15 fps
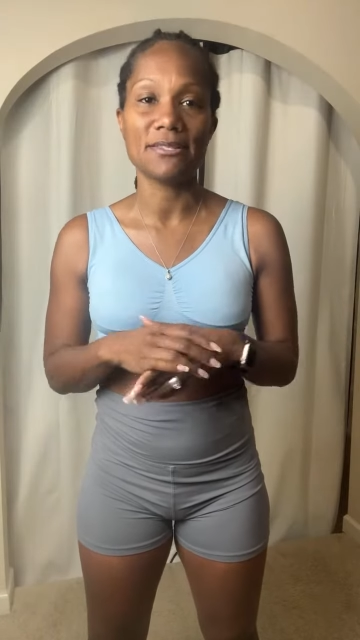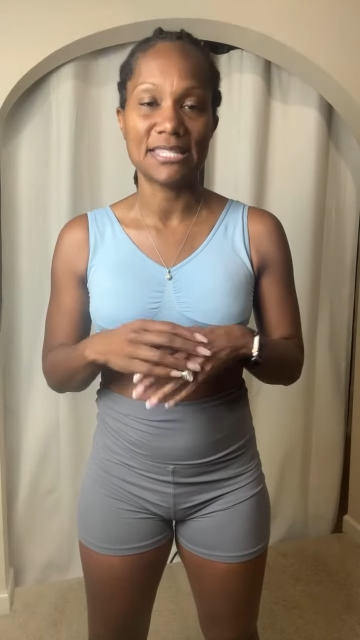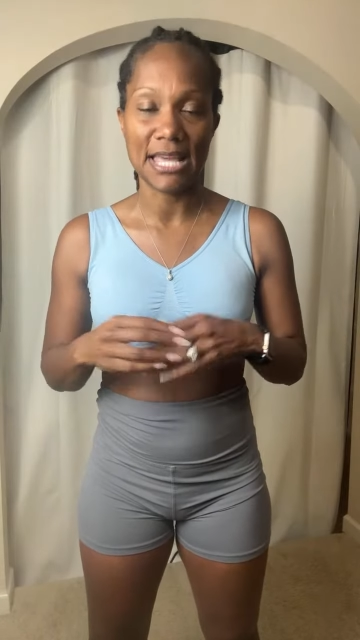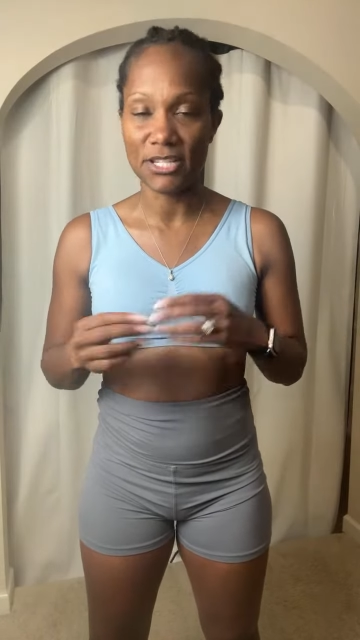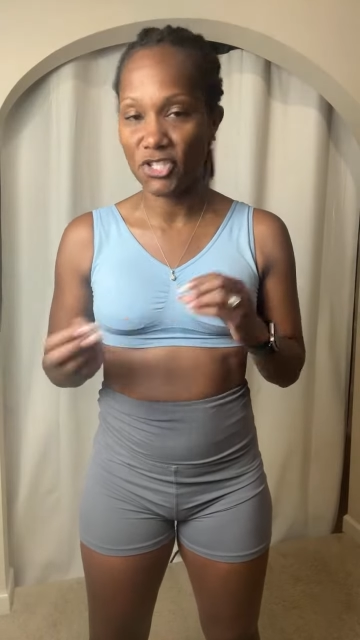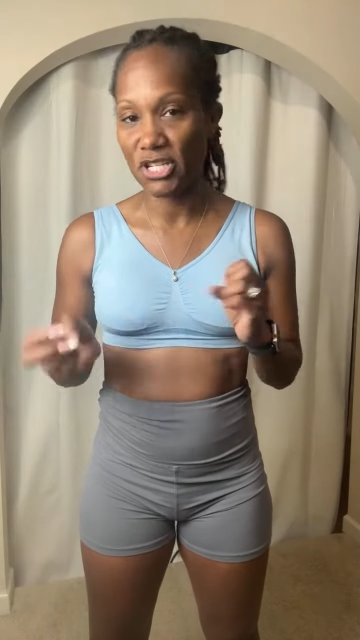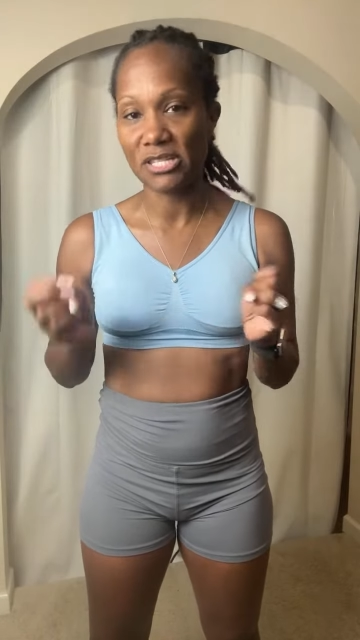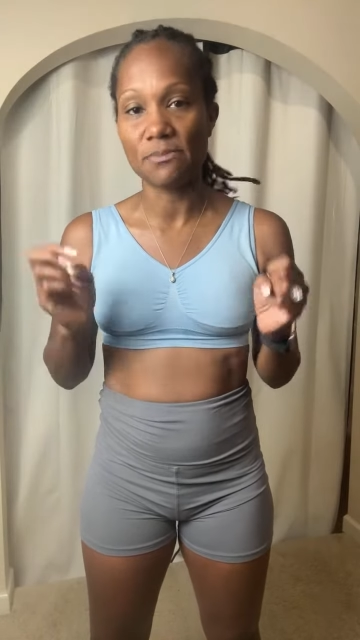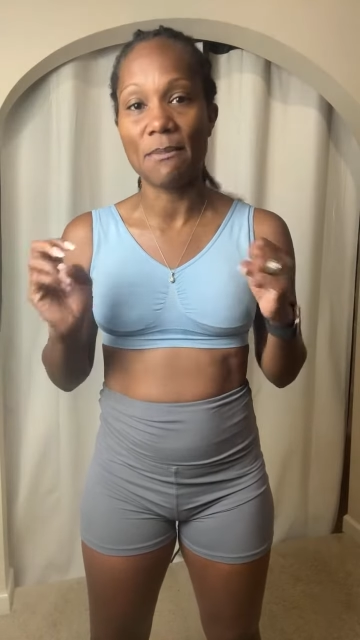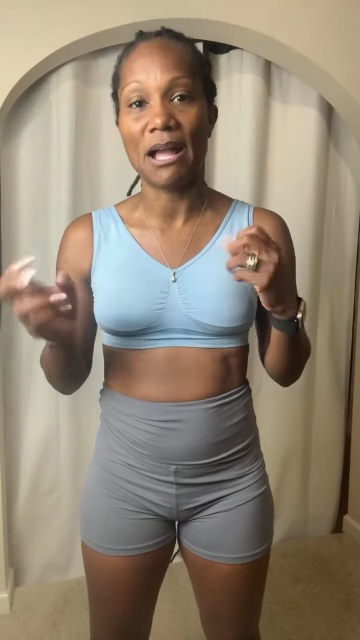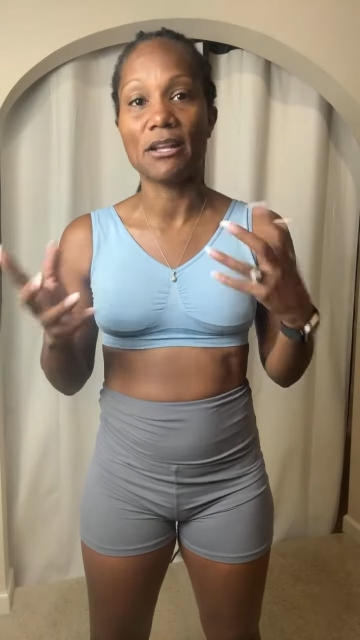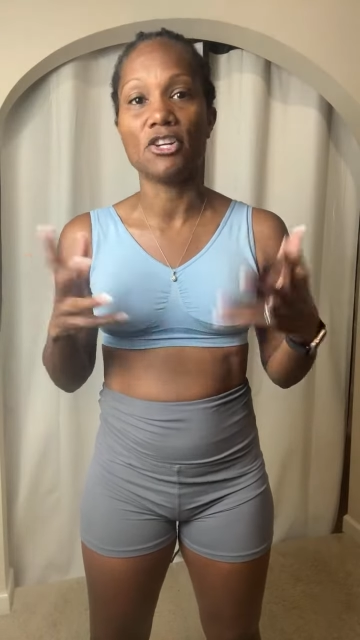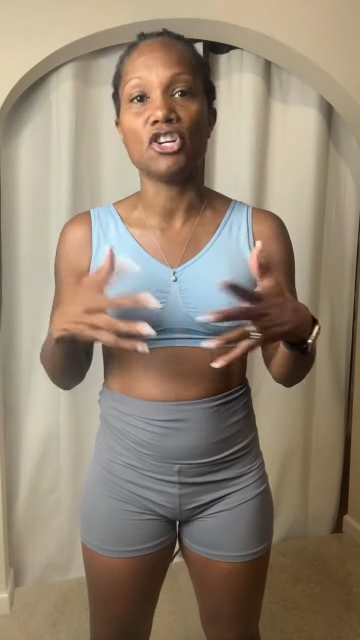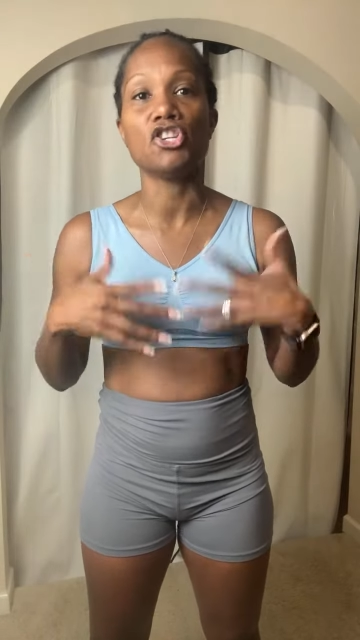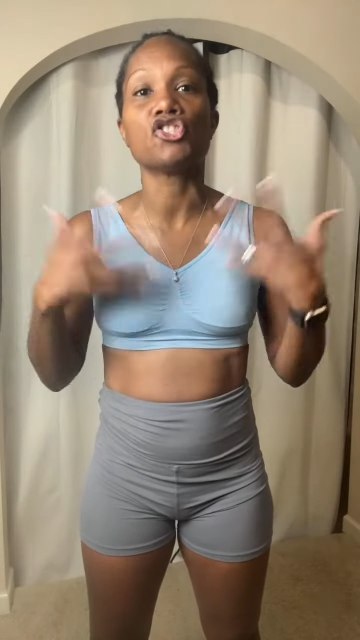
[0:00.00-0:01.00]
That's just my
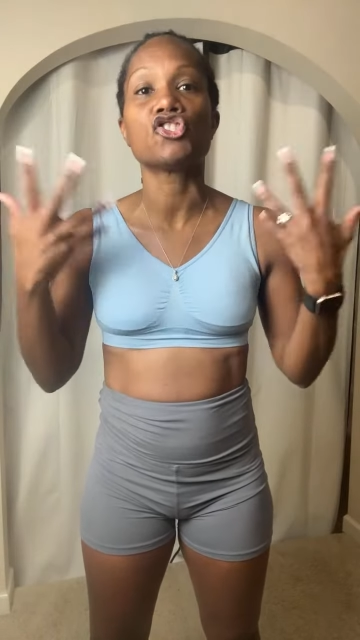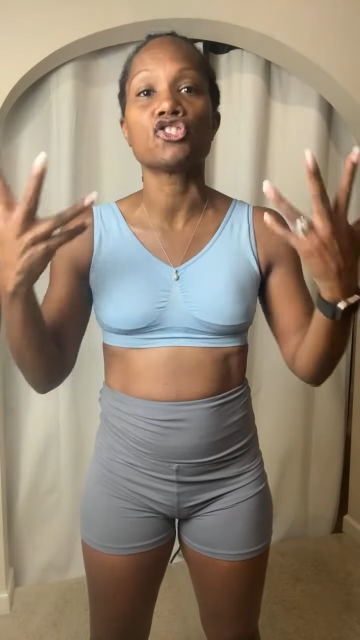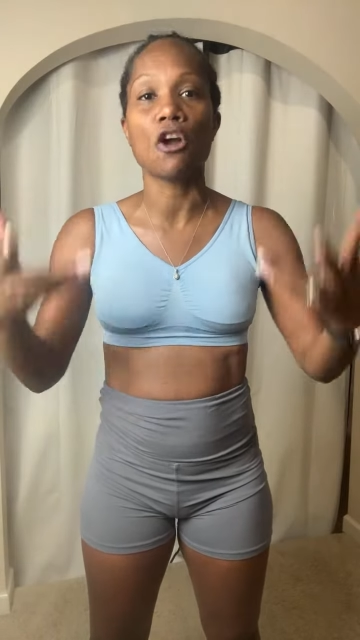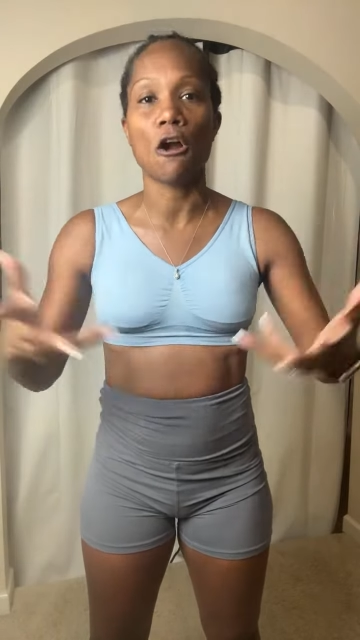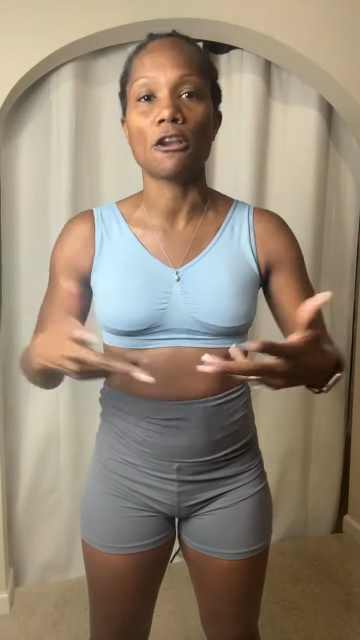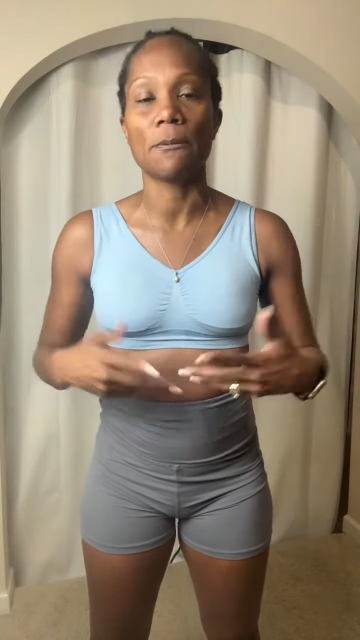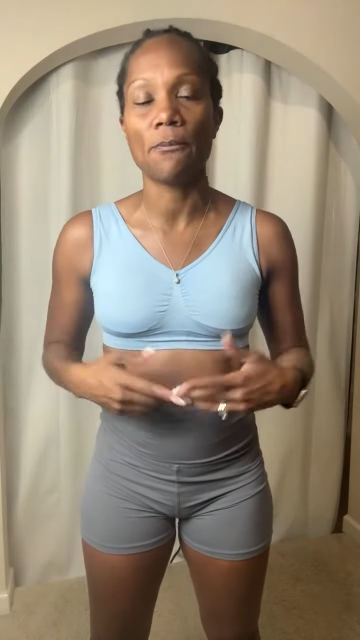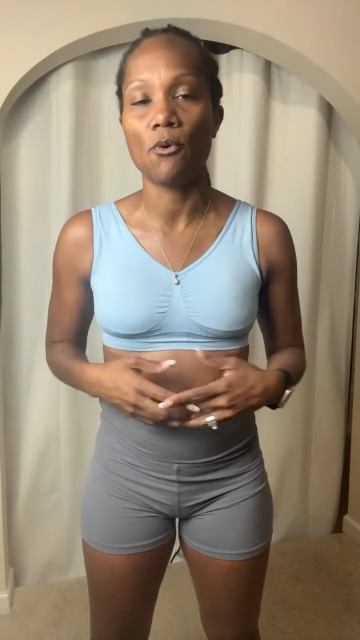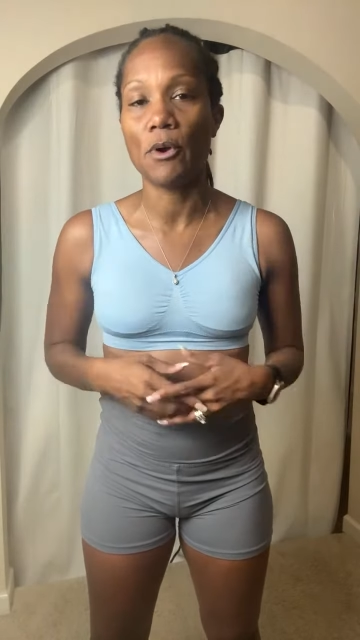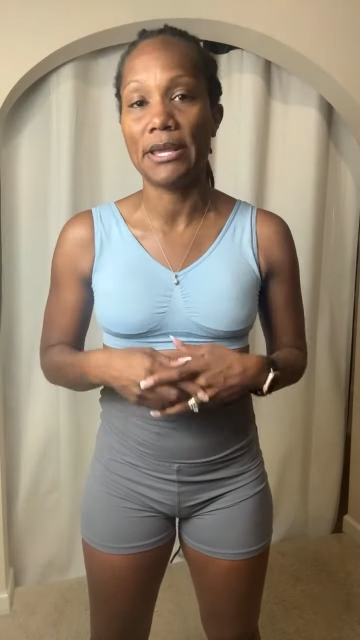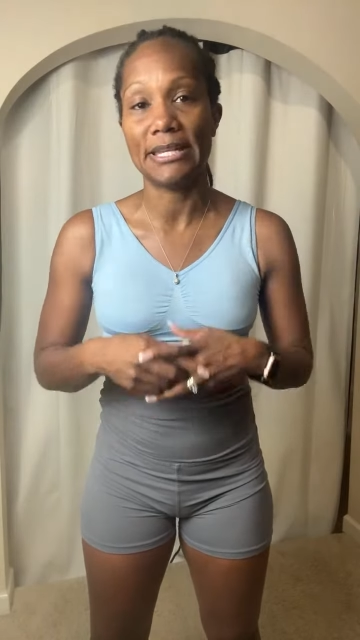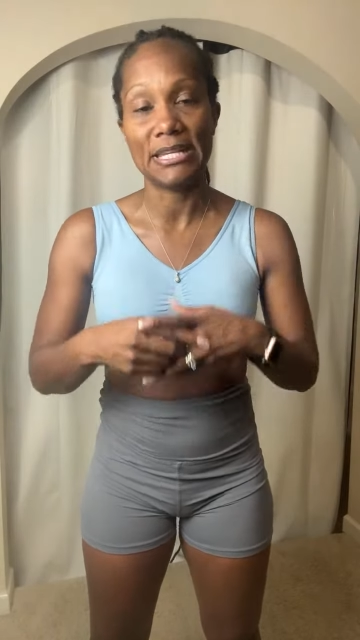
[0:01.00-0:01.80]
good starting point.